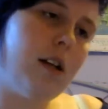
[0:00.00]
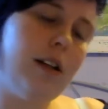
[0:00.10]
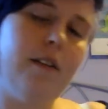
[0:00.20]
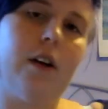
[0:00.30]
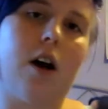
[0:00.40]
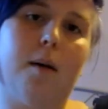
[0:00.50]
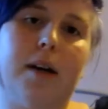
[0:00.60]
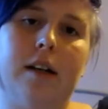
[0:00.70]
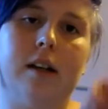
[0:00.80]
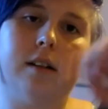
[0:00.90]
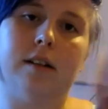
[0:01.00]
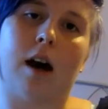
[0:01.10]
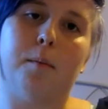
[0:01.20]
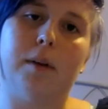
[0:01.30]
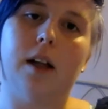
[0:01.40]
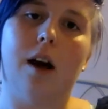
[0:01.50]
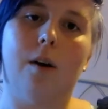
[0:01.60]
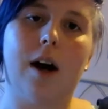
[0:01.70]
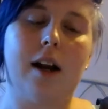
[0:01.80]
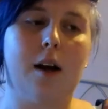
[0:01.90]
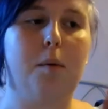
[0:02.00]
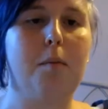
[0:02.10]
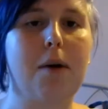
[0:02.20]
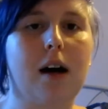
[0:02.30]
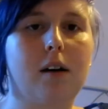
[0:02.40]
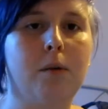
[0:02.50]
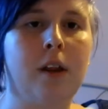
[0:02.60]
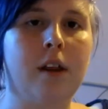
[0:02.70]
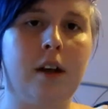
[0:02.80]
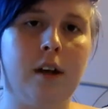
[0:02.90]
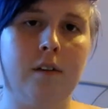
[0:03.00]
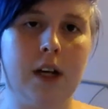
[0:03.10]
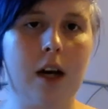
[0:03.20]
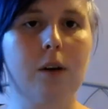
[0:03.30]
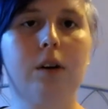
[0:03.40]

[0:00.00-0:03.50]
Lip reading: leave a comment down below and I'll be back with a new video